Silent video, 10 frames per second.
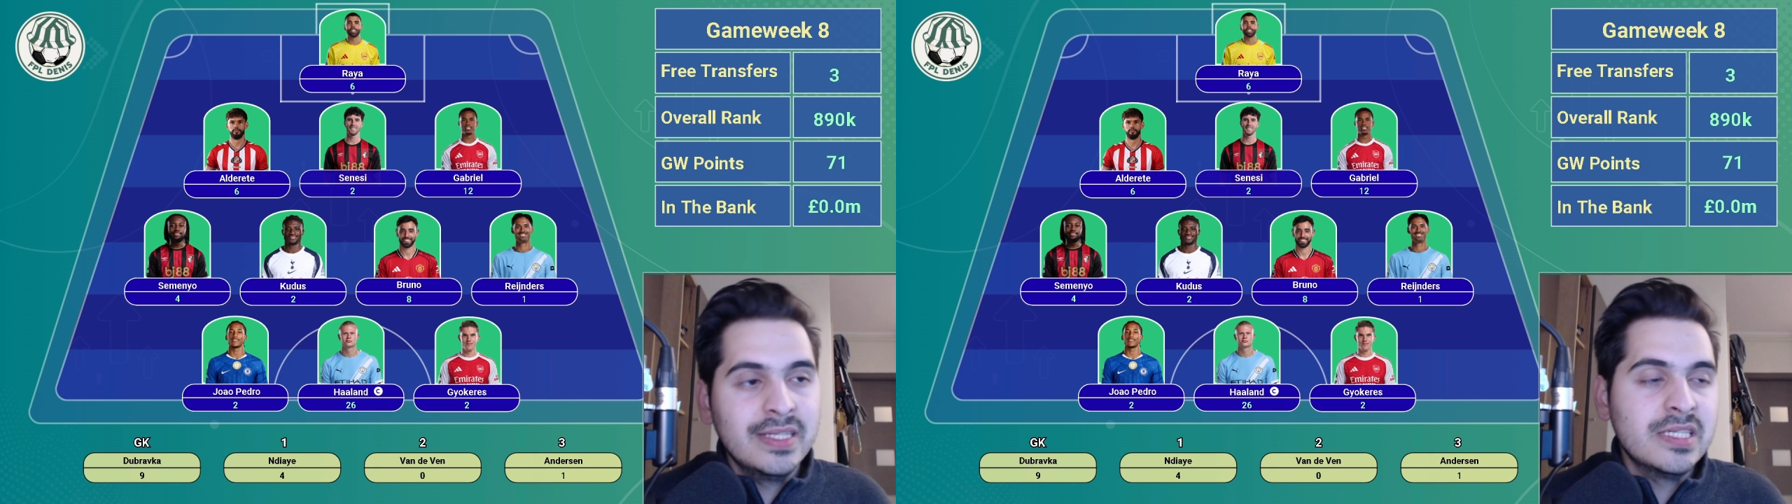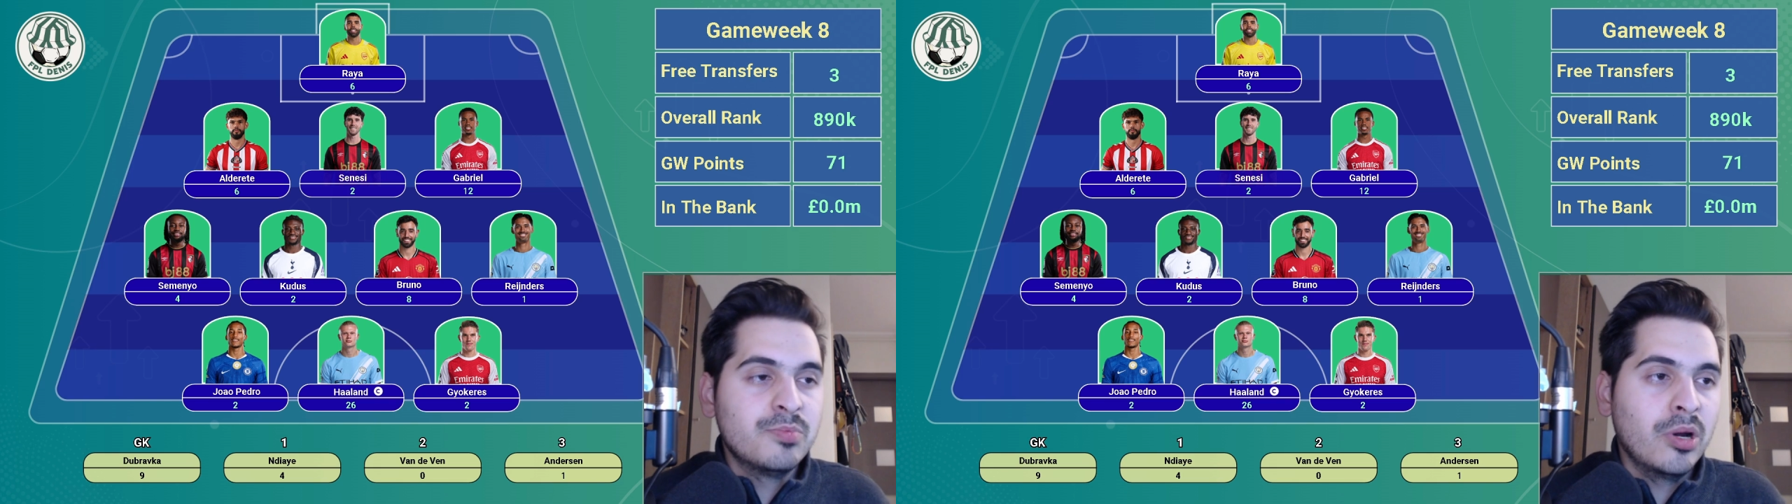
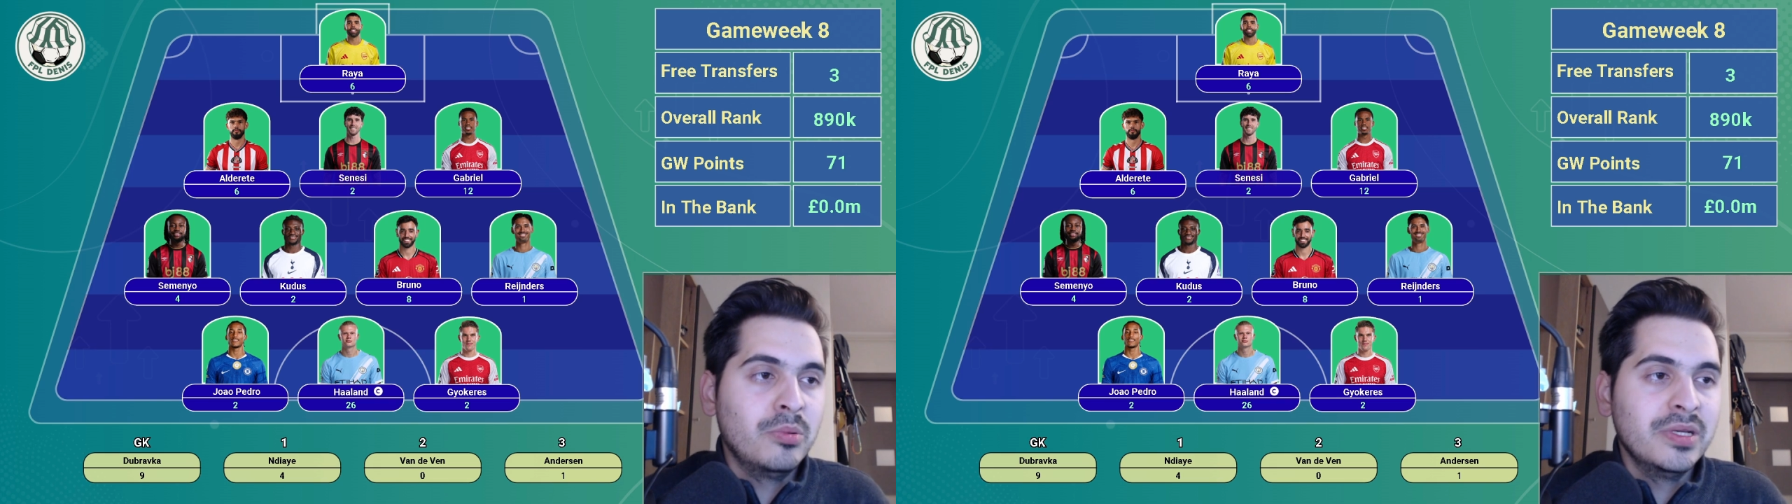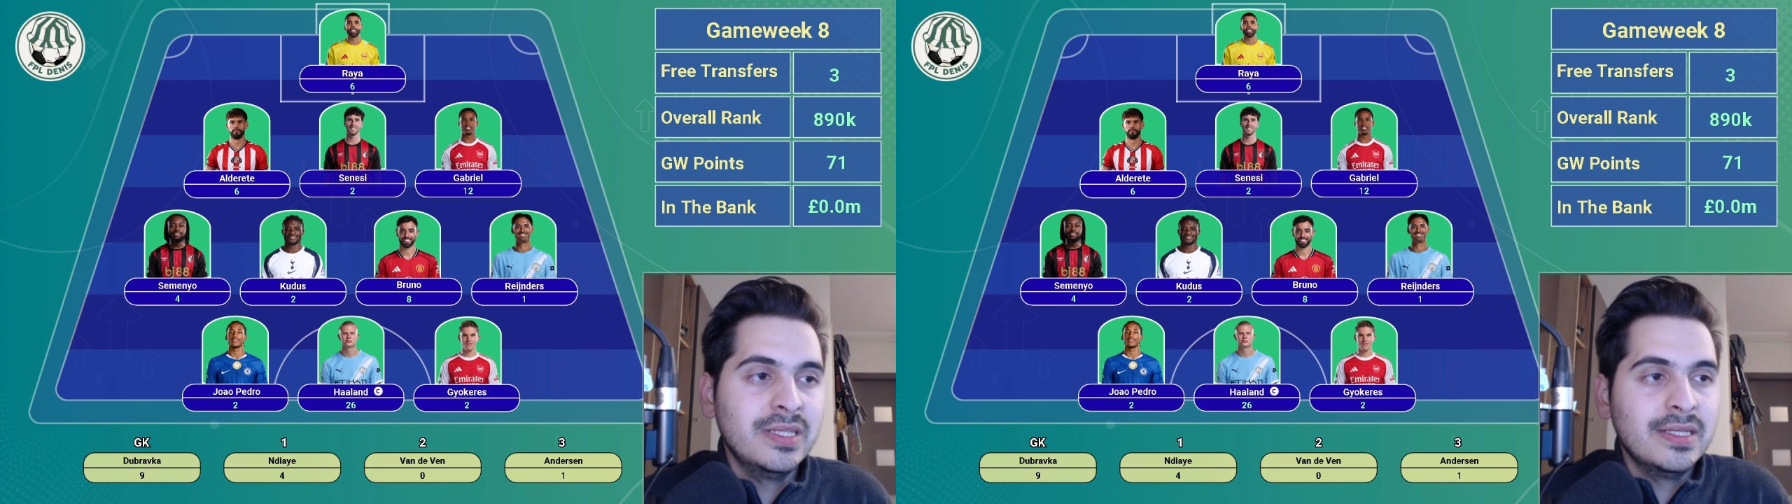this is
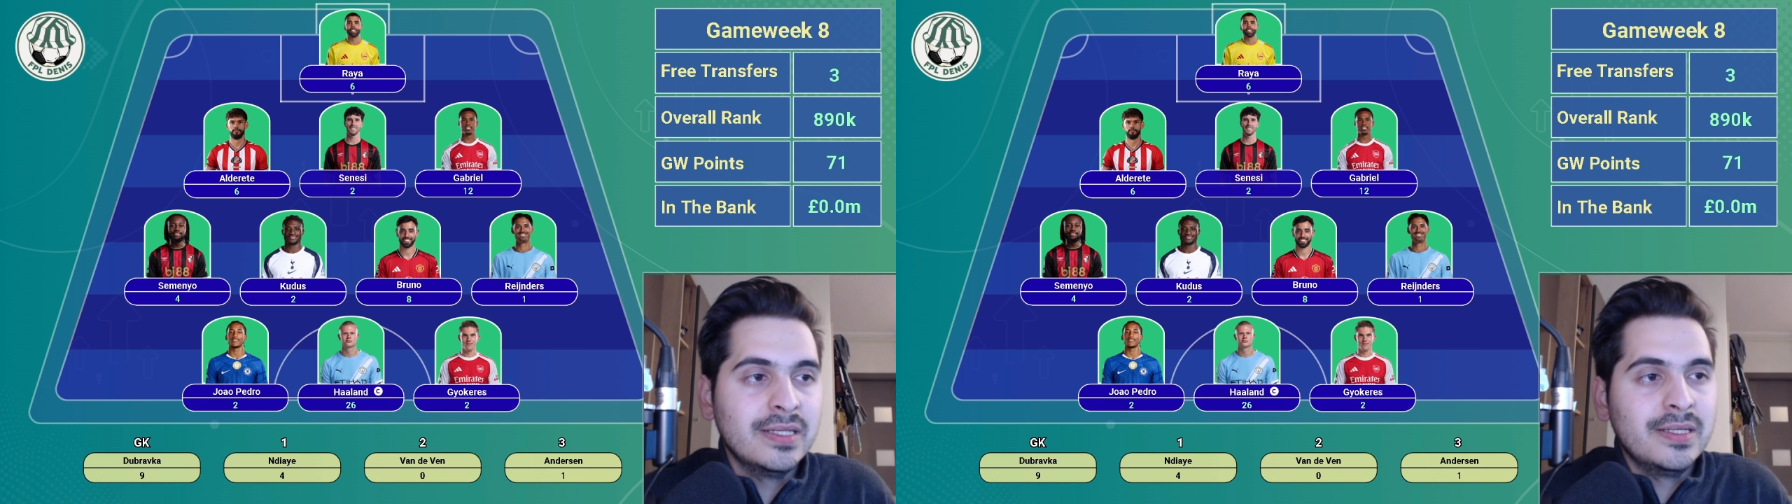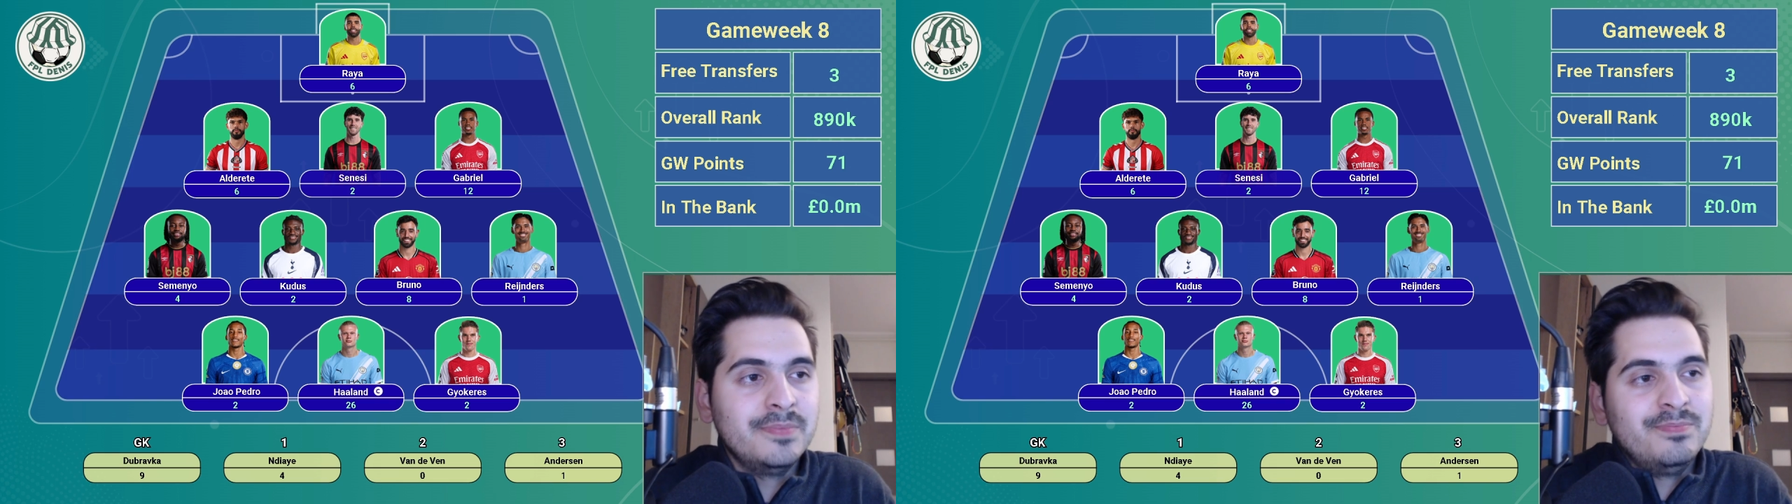probably
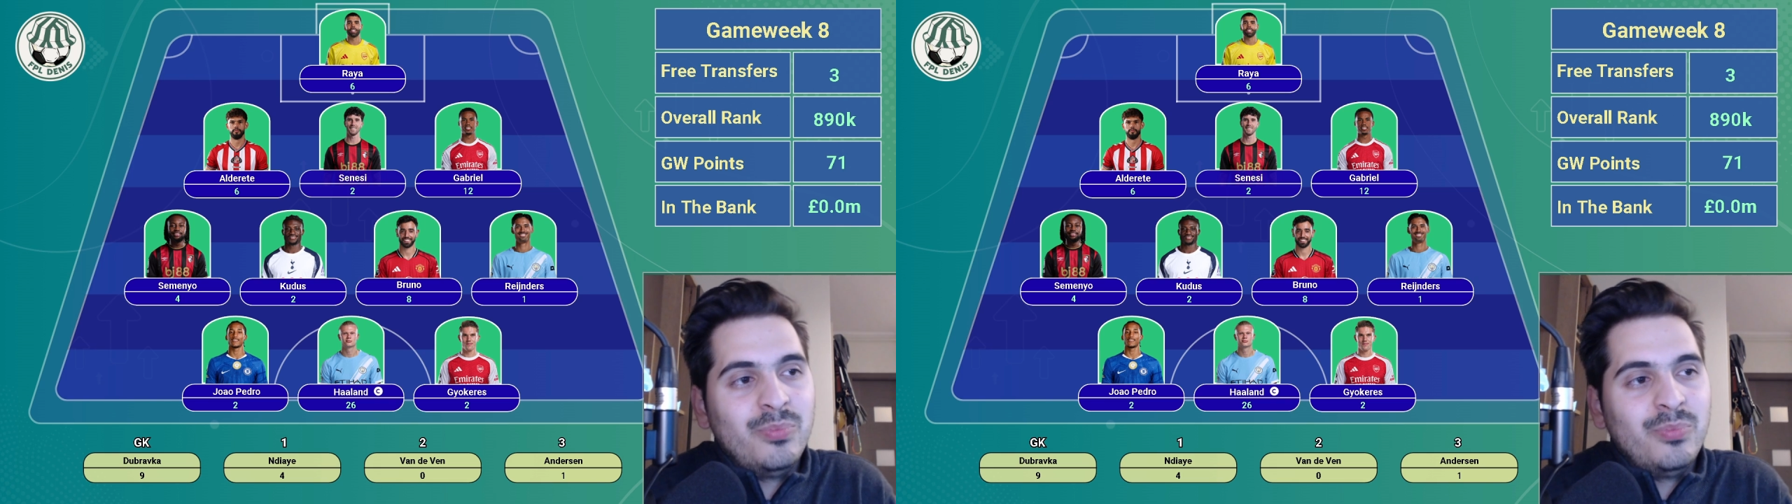the